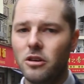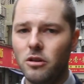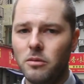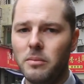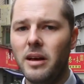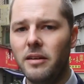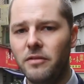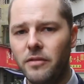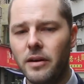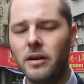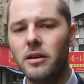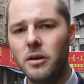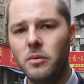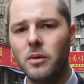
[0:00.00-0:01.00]
you may
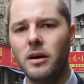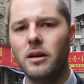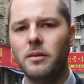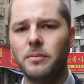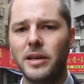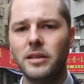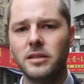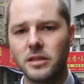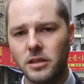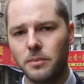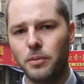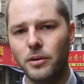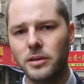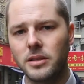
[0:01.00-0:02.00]
very well be
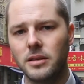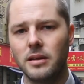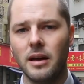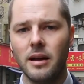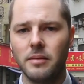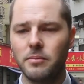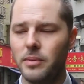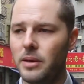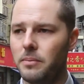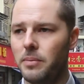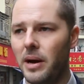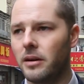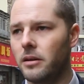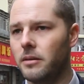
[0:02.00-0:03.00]
disappointed and be
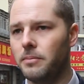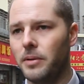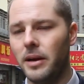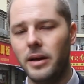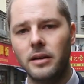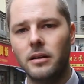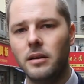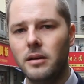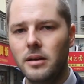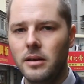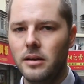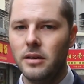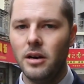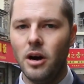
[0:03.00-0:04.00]
back on a plane
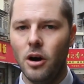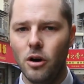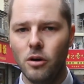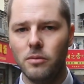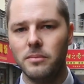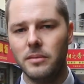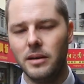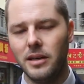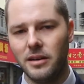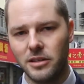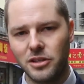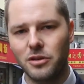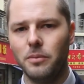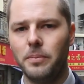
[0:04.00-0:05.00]
home
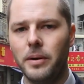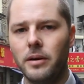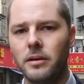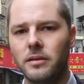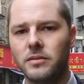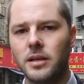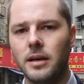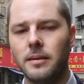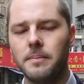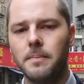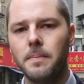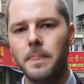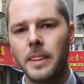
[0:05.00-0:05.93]
in a short period of time.